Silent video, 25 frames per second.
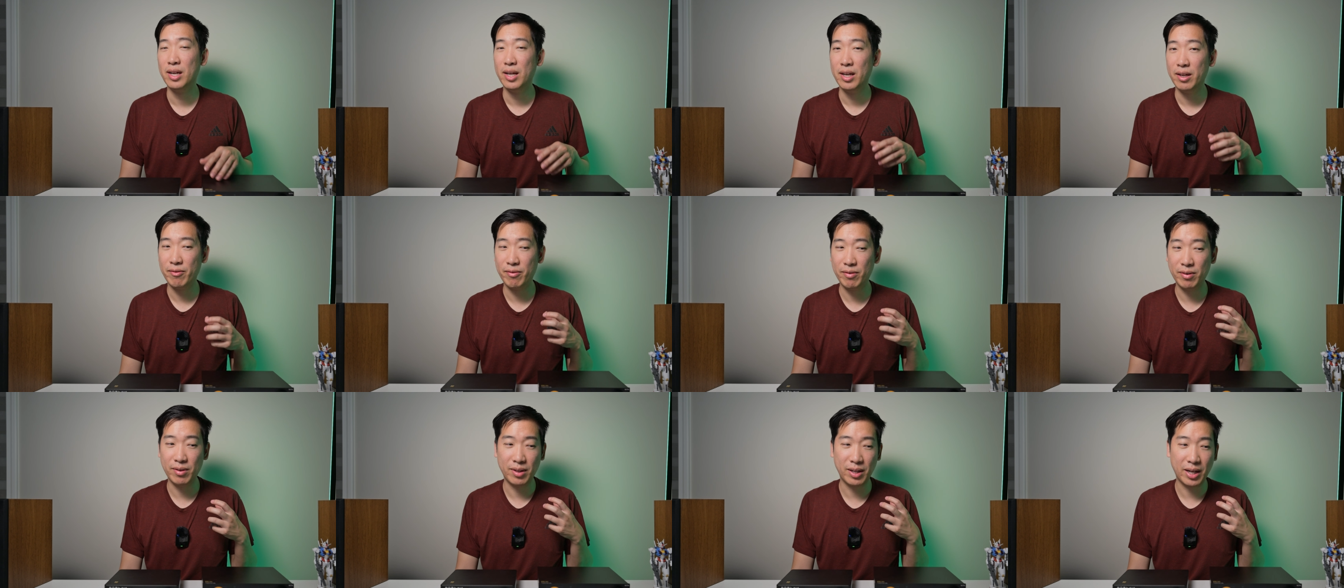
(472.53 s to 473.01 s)

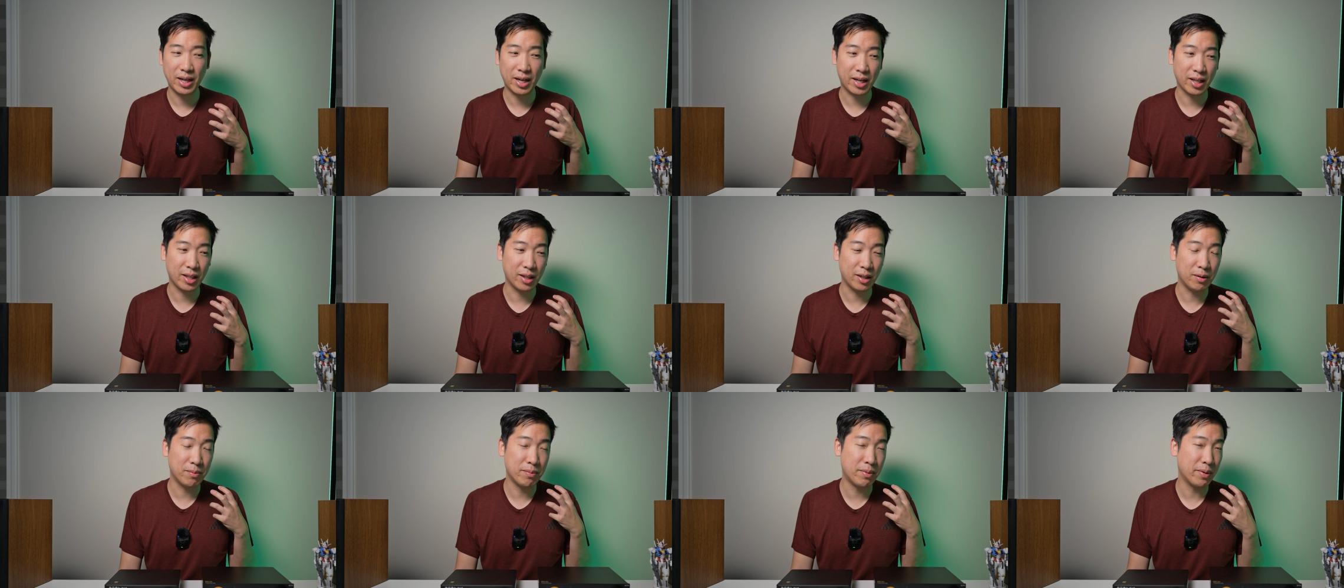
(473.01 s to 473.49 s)
If you like a
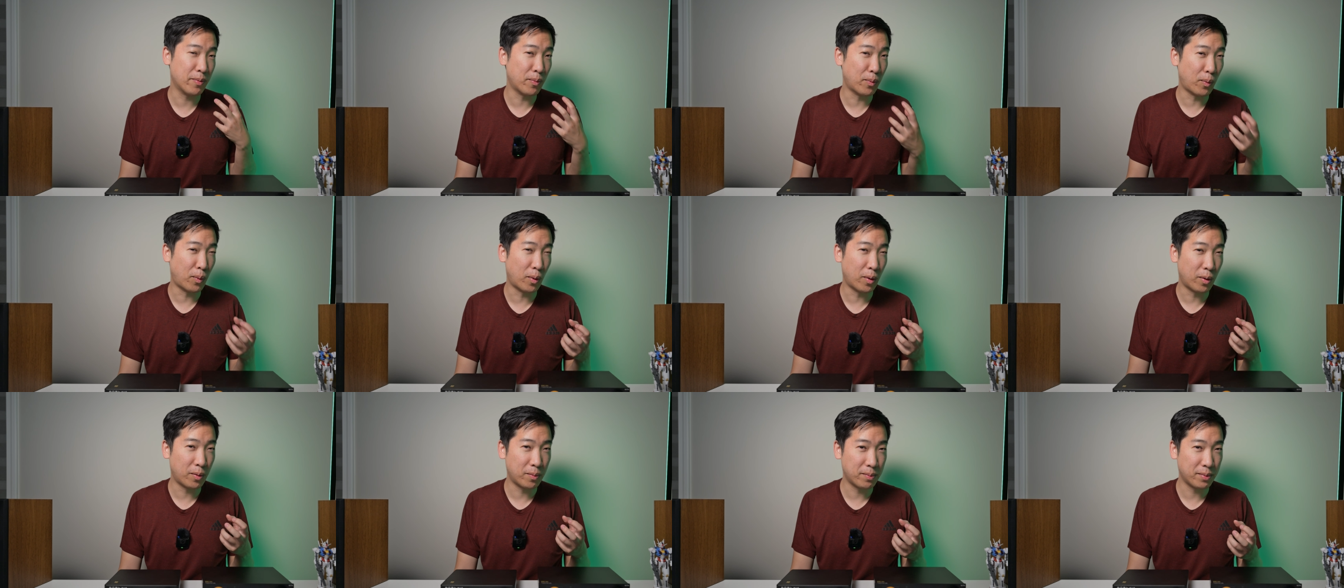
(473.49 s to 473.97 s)
little bit
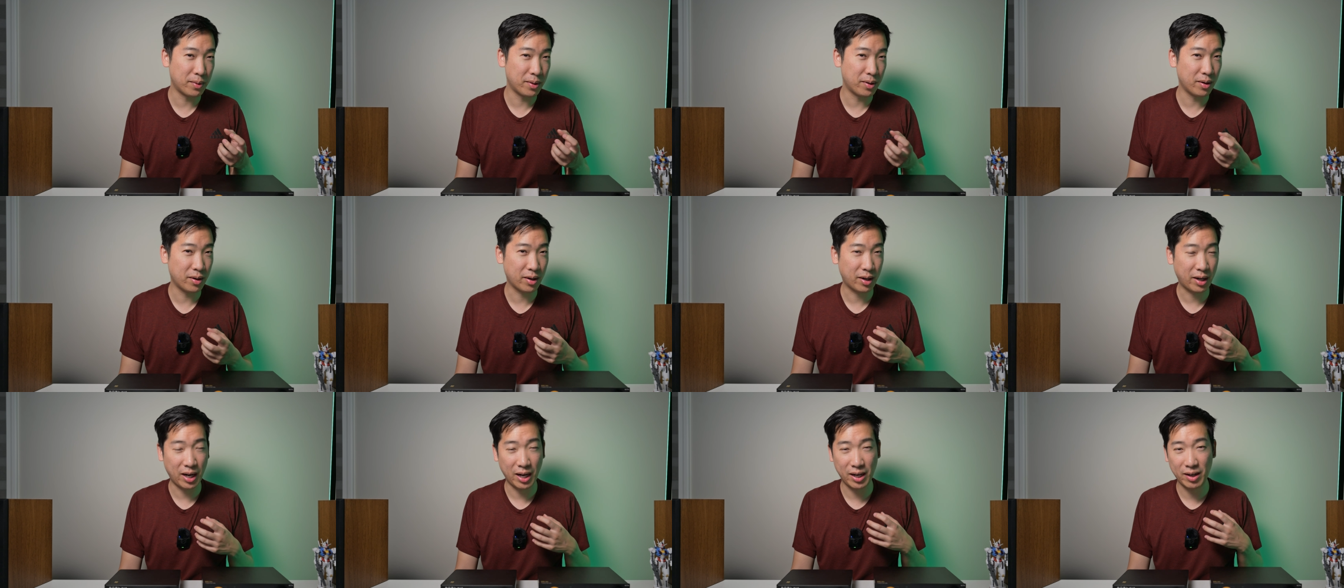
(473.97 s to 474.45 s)

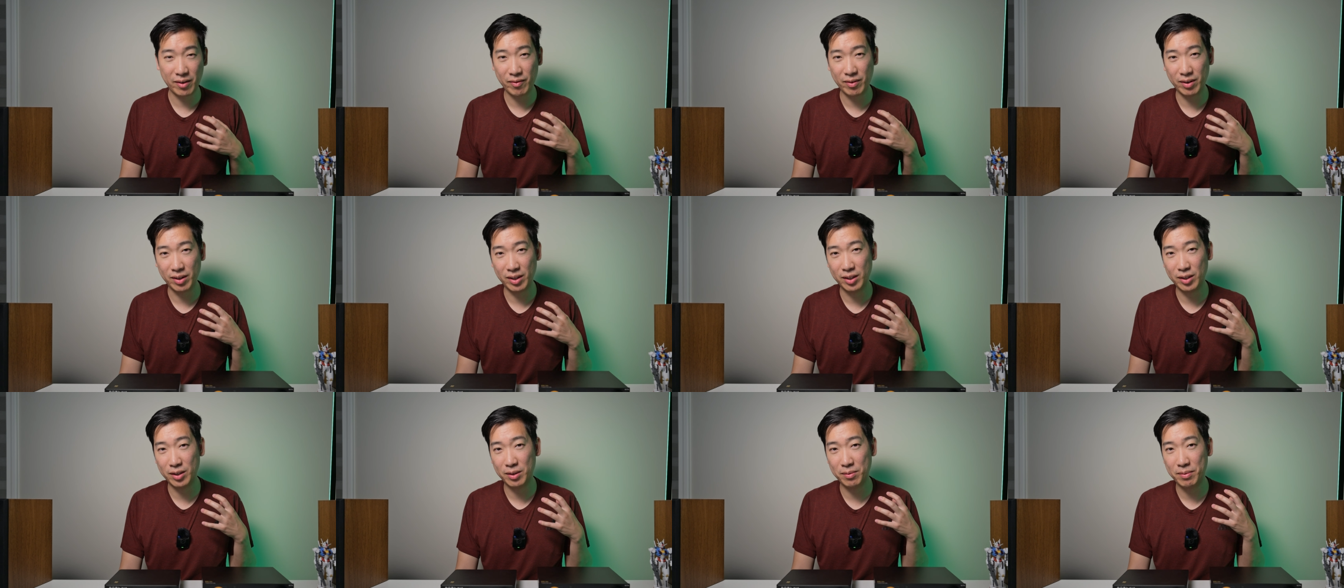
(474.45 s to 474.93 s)
warmer, kind of a
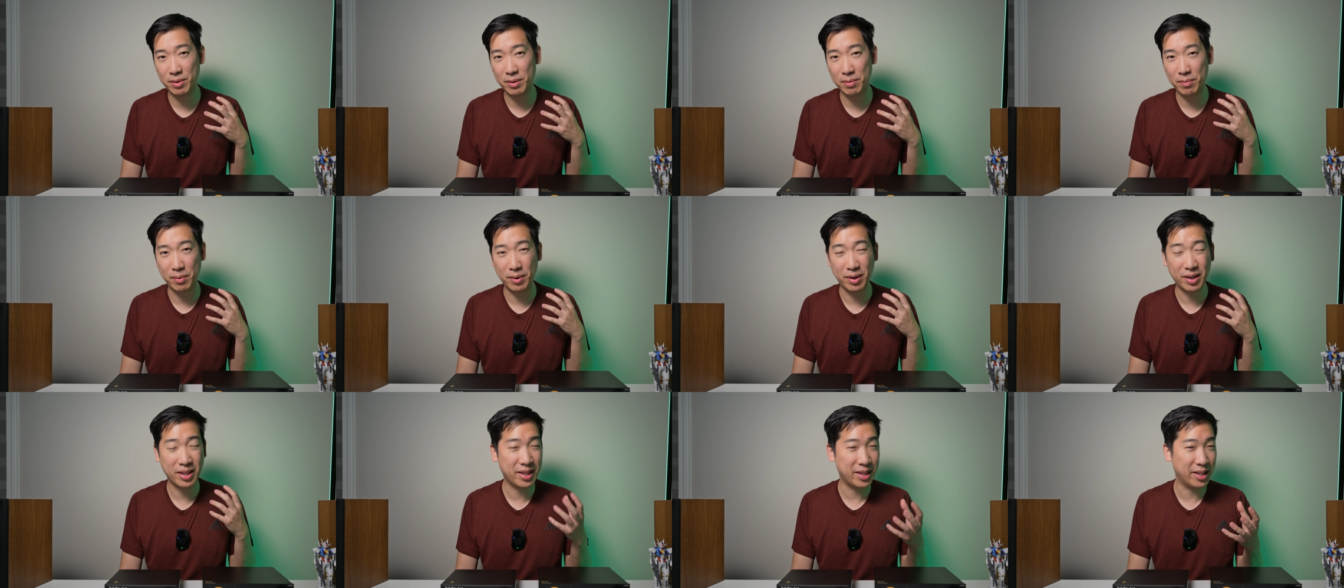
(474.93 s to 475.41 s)
little bit
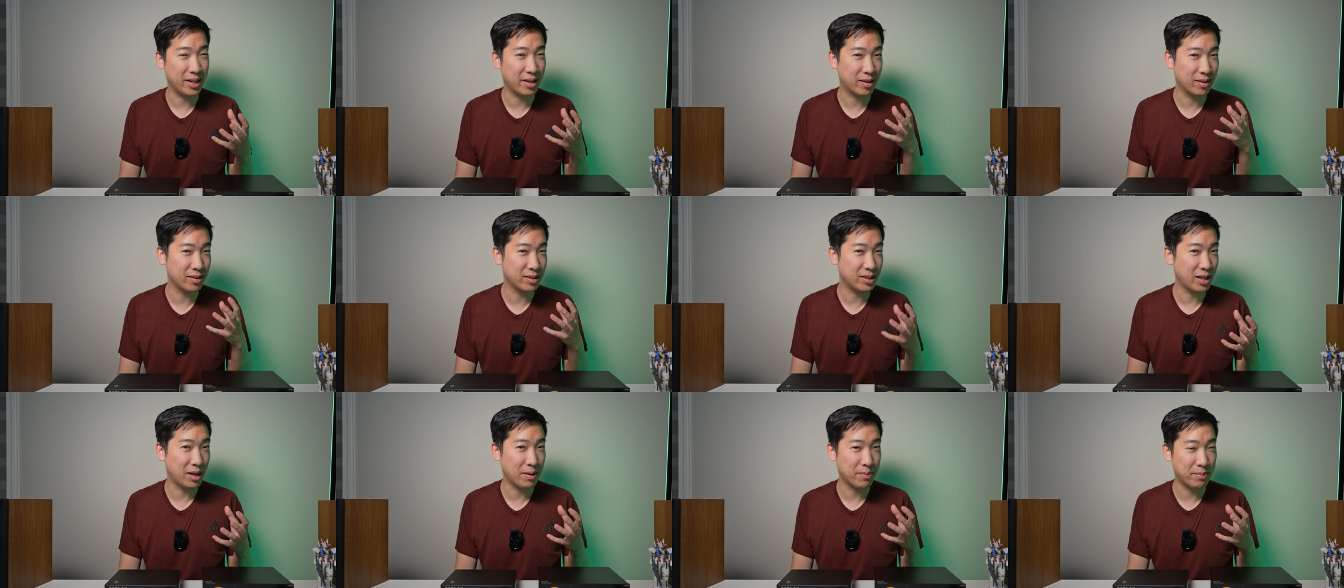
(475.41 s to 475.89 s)
more
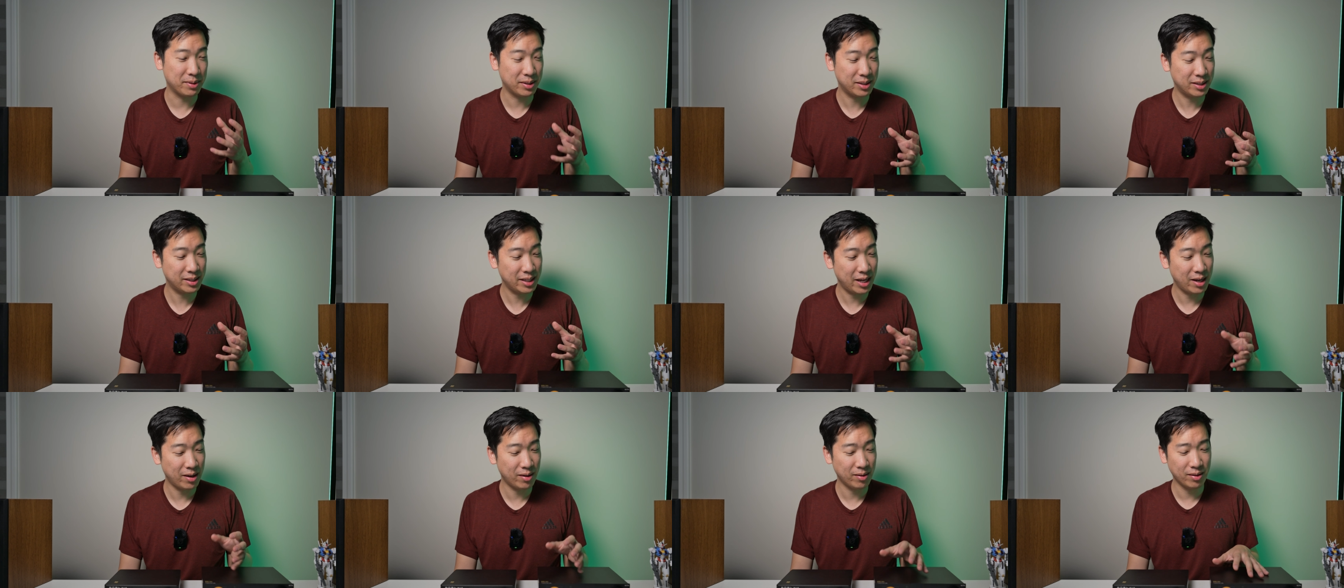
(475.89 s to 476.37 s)
thicker type of
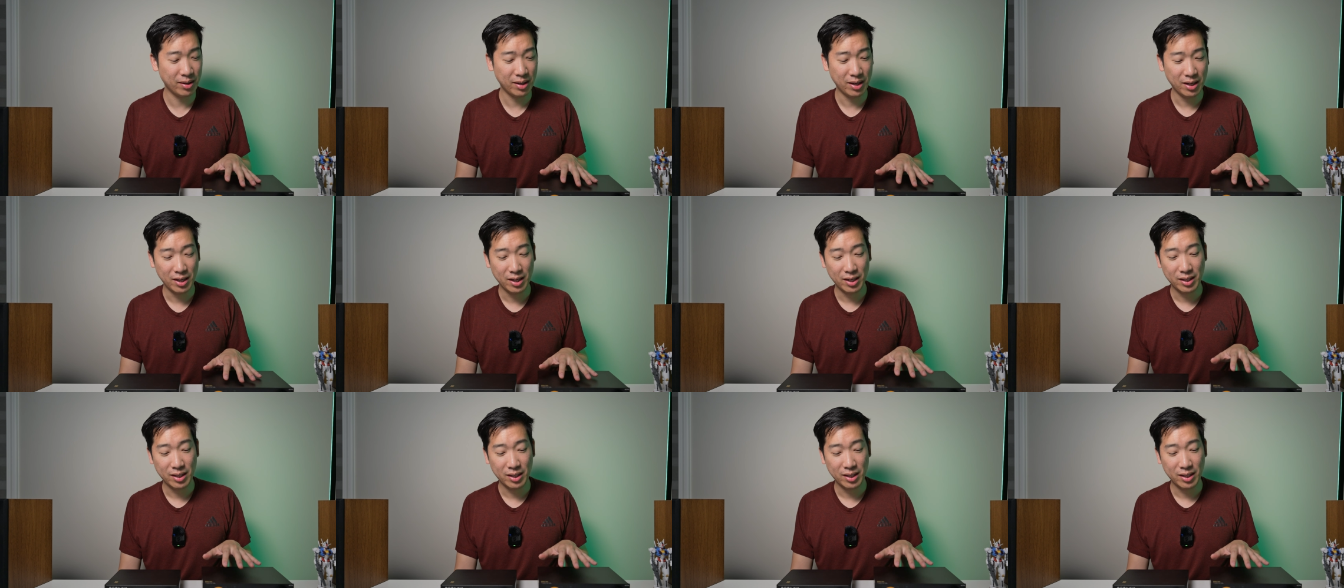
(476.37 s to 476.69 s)
sound,